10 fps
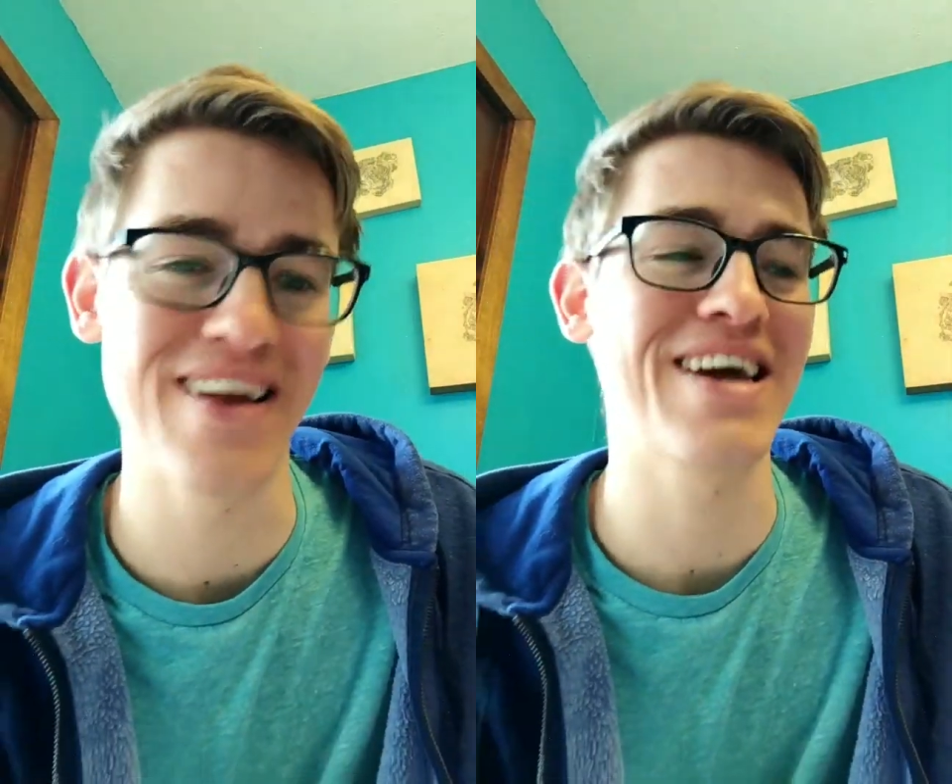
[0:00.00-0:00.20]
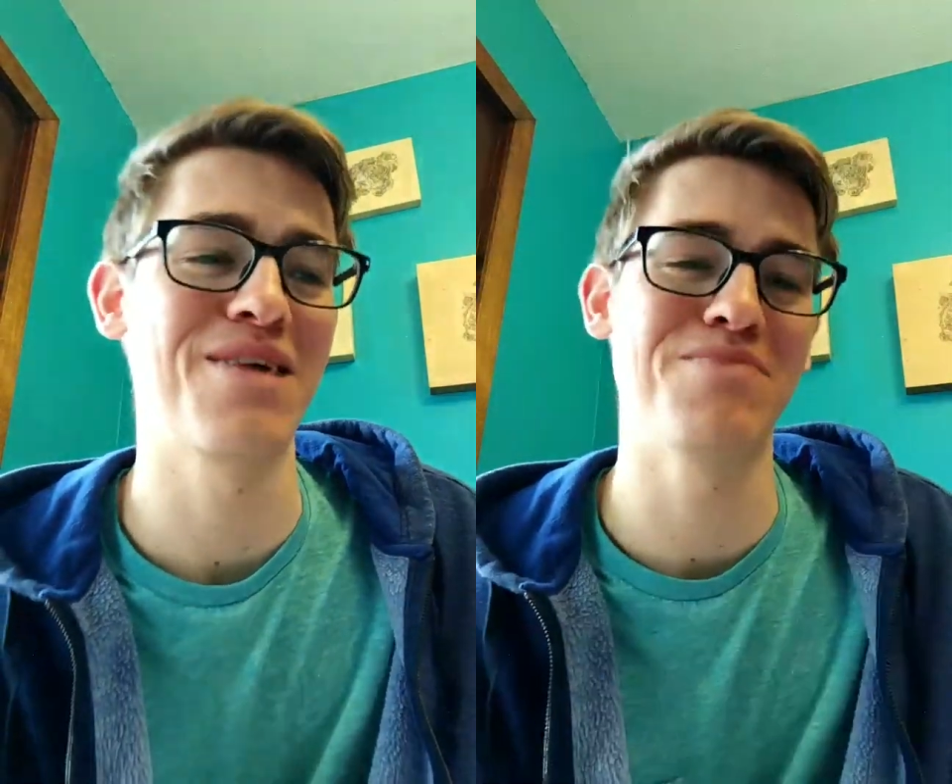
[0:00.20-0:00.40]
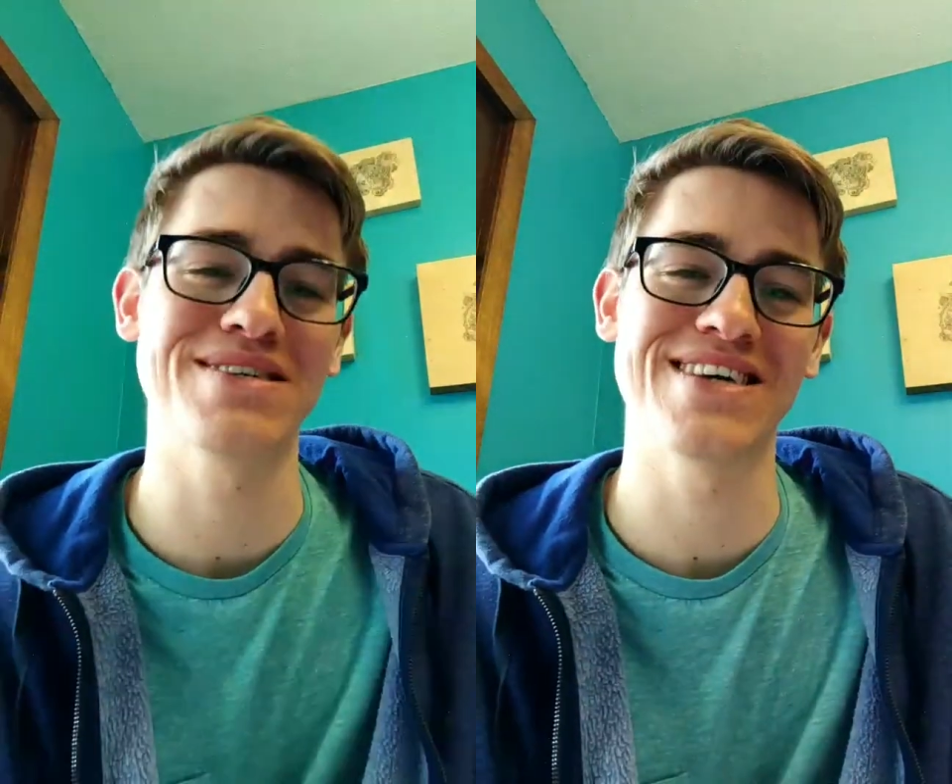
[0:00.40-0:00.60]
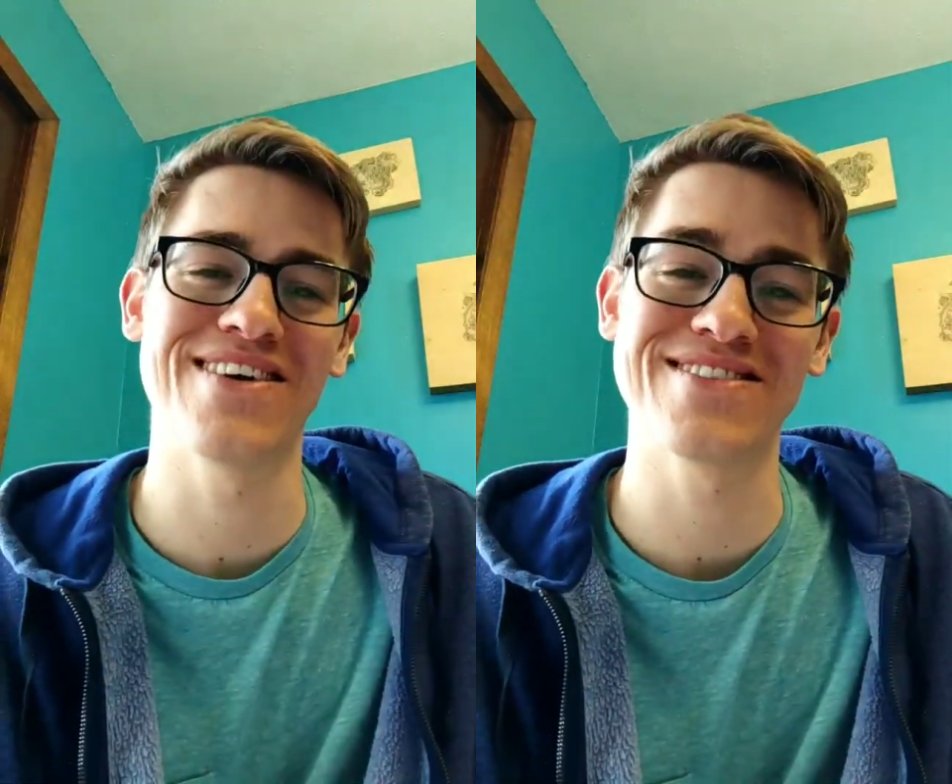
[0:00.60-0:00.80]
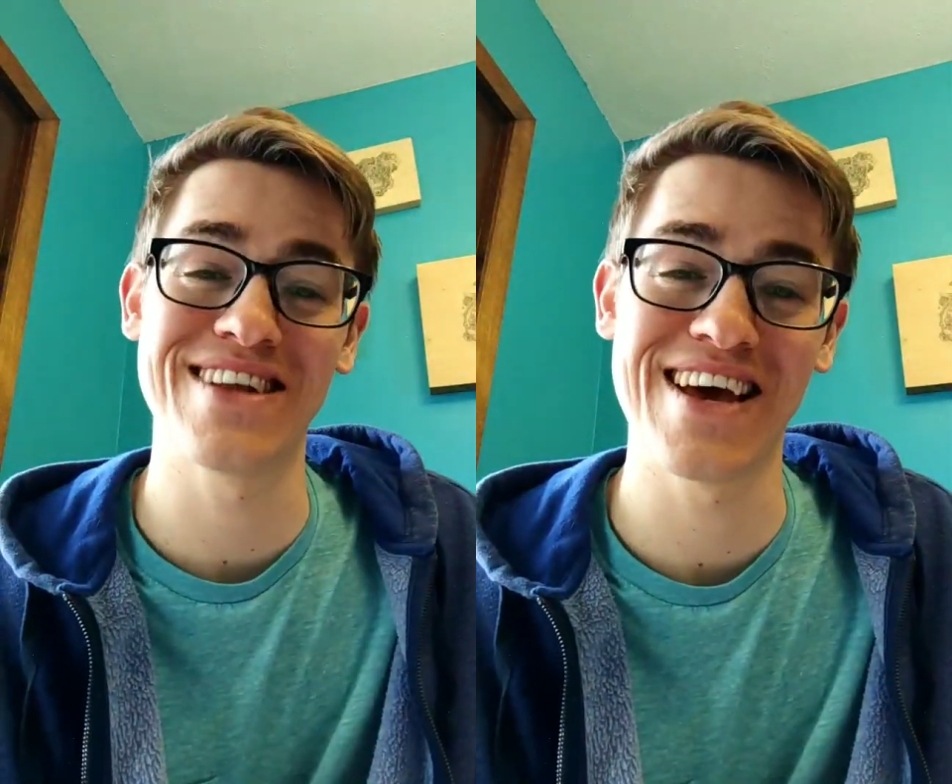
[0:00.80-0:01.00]
I got to bust
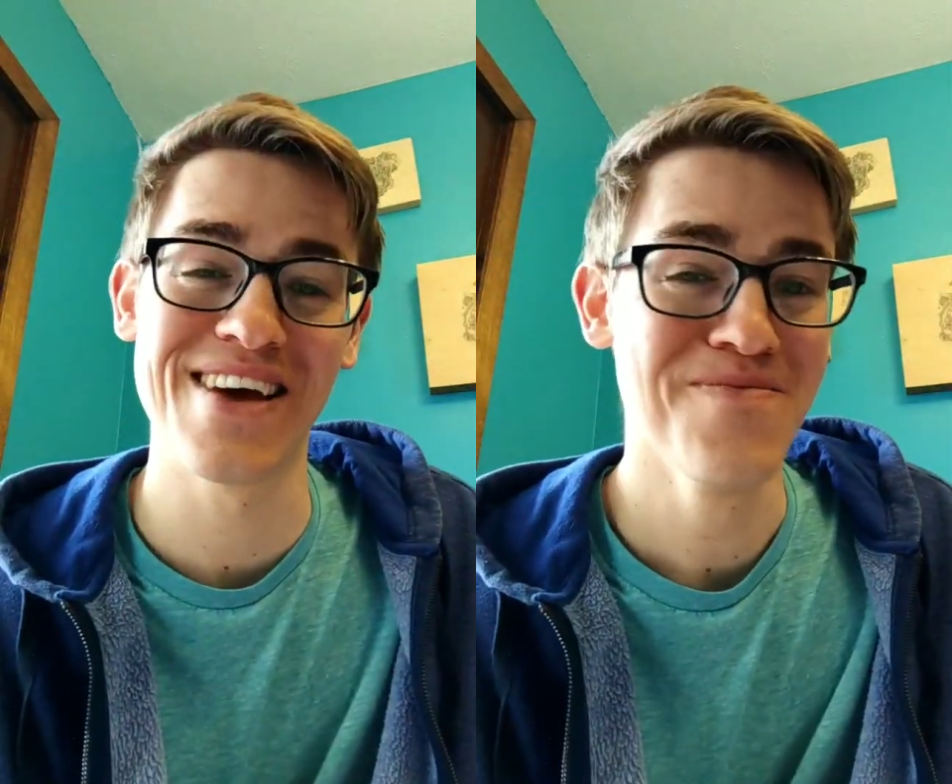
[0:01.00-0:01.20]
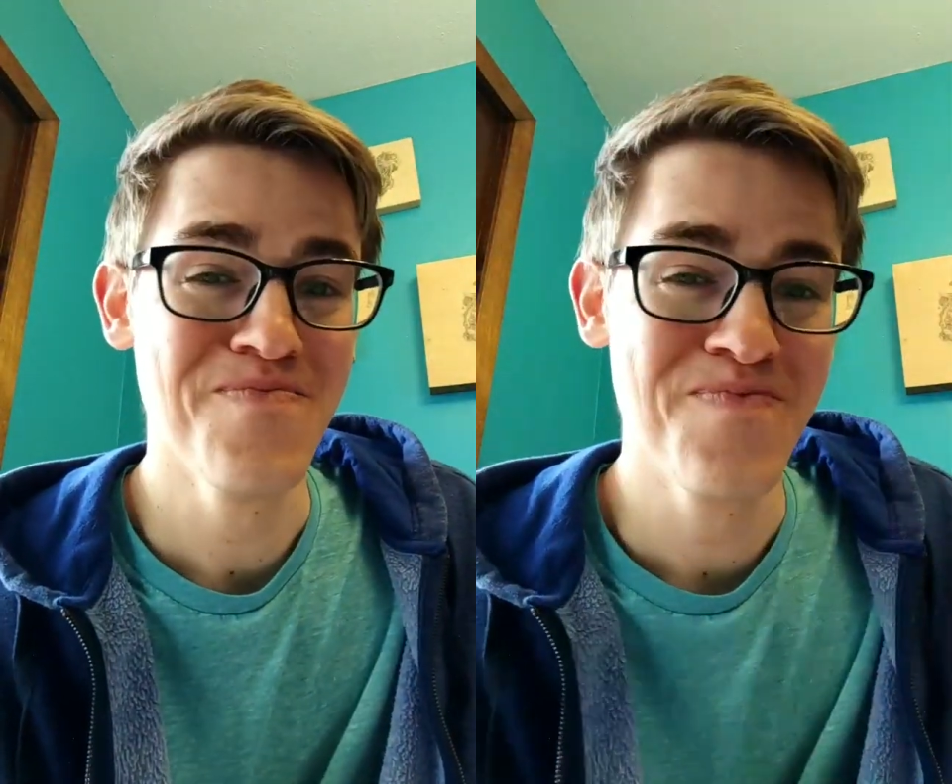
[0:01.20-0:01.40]
out today.